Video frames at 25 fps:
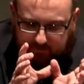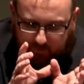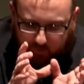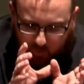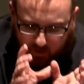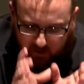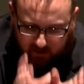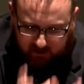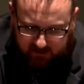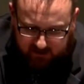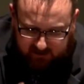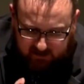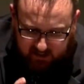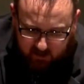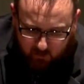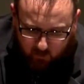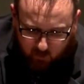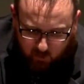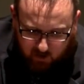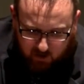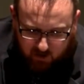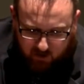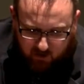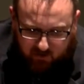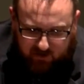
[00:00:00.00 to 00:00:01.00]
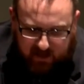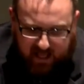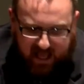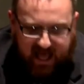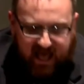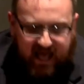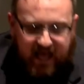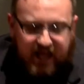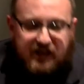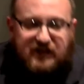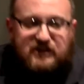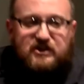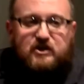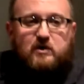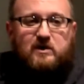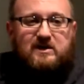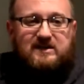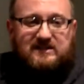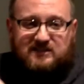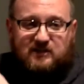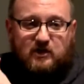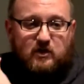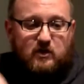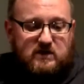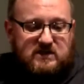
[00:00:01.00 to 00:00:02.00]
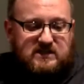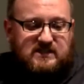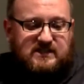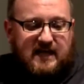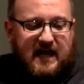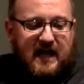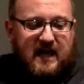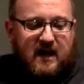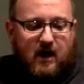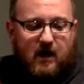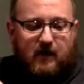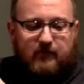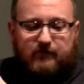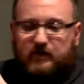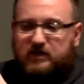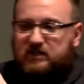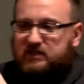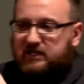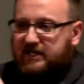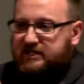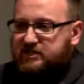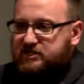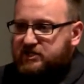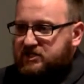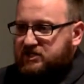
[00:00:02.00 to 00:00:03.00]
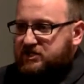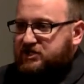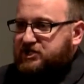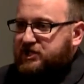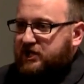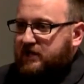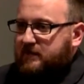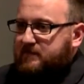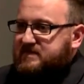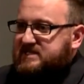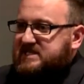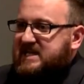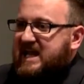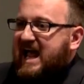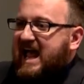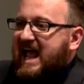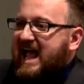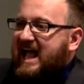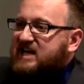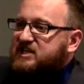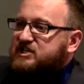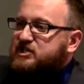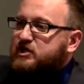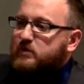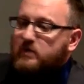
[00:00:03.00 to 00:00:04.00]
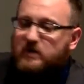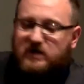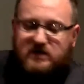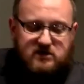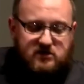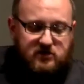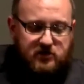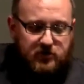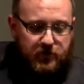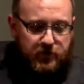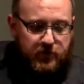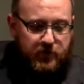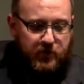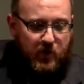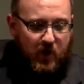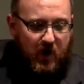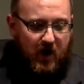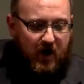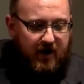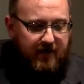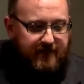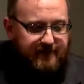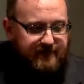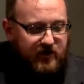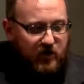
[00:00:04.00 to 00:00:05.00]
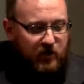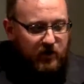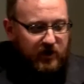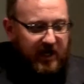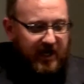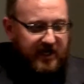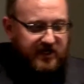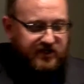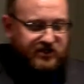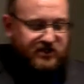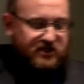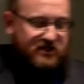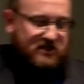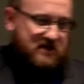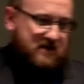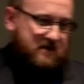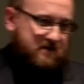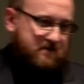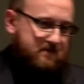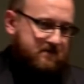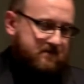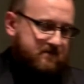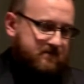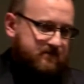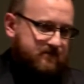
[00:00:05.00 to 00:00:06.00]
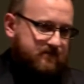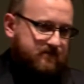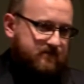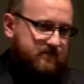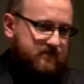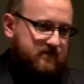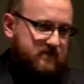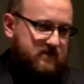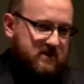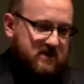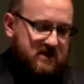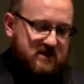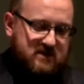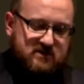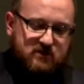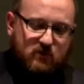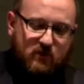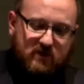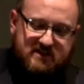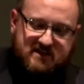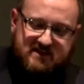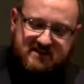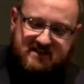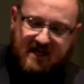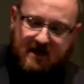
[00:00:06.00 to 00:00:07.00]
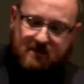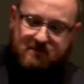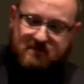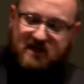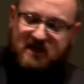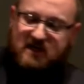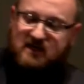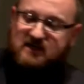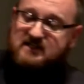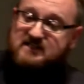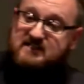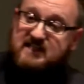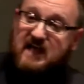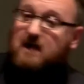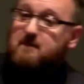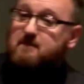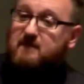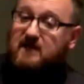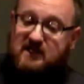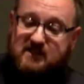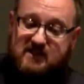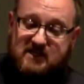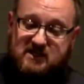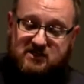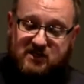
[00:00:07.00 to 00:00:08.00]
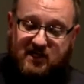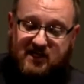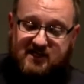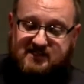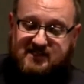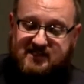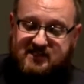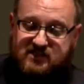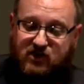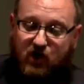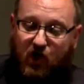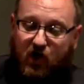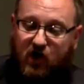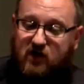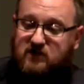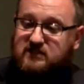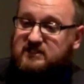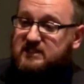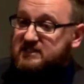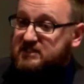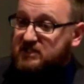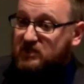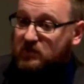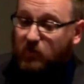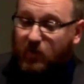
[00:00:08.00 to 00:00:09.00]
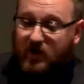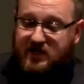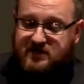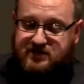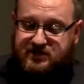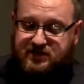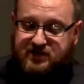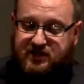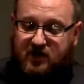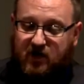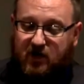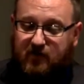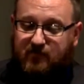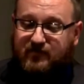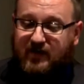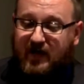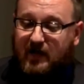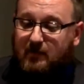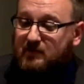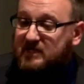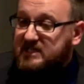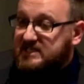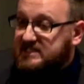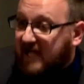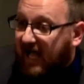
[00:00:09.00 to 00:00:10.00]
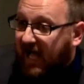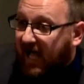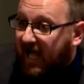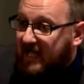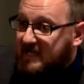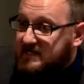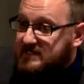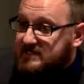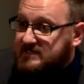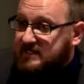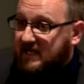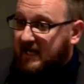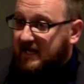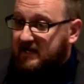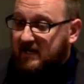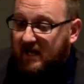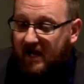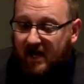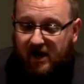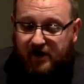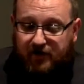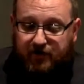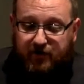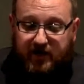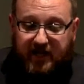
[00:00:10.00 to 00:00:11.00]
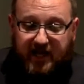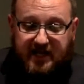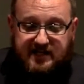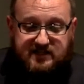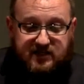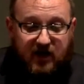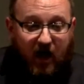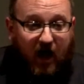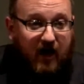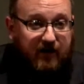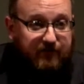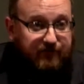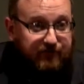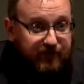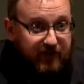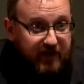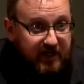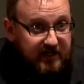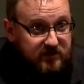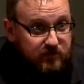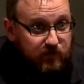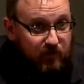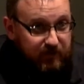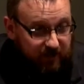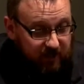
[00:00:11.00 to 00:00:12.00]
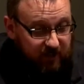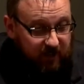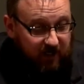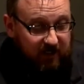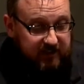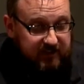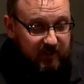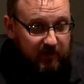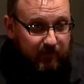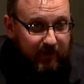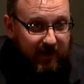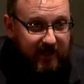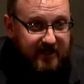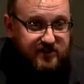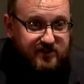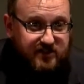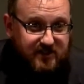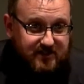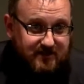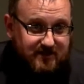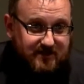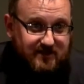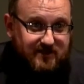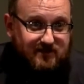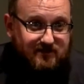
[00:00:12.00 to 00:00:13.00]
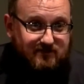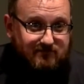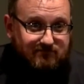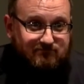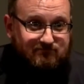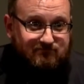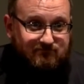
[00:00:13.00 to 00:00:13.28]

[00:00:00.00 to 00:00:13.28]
of the workaday world into a new set of relationships and to a new vocation. So, what does that mean? Does that mean that Jesus calls into question our family ties and creates conflict with our occupations?